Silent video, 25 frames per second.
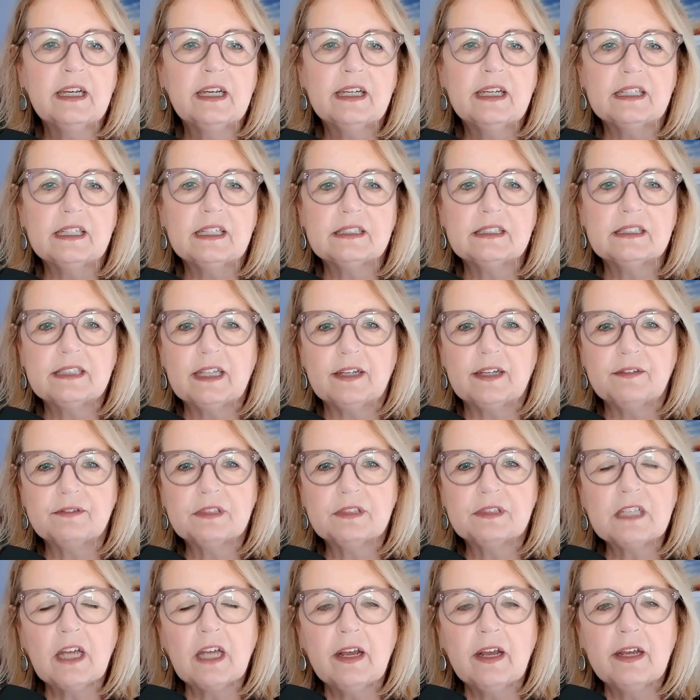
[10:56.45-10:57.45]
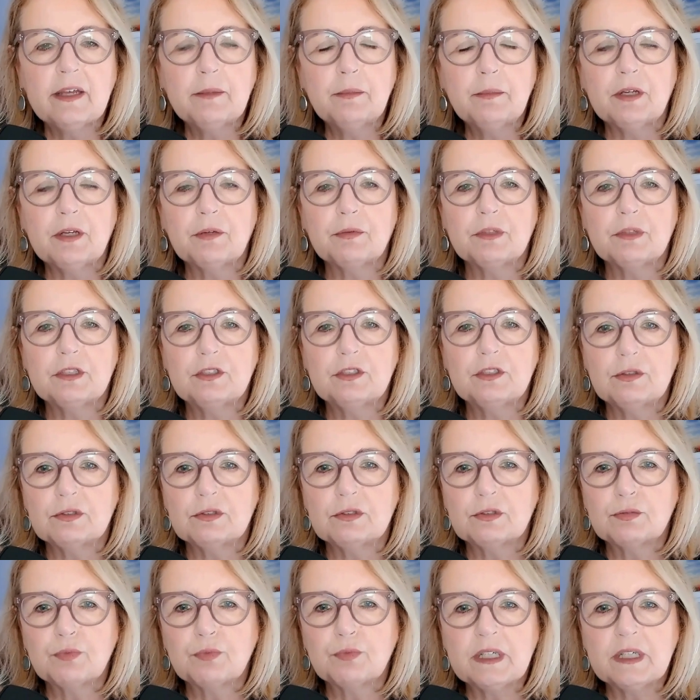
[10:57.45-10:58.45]
It saves time, it
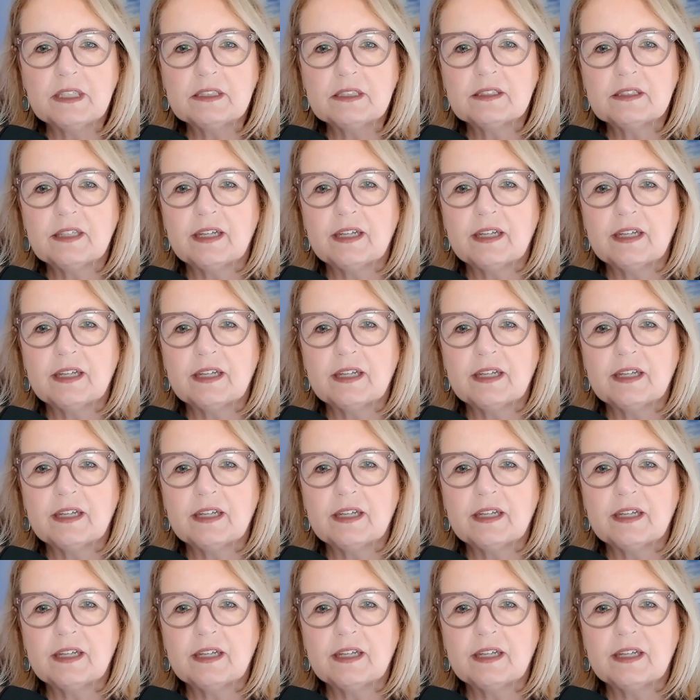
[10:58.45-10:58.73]
reduces risks,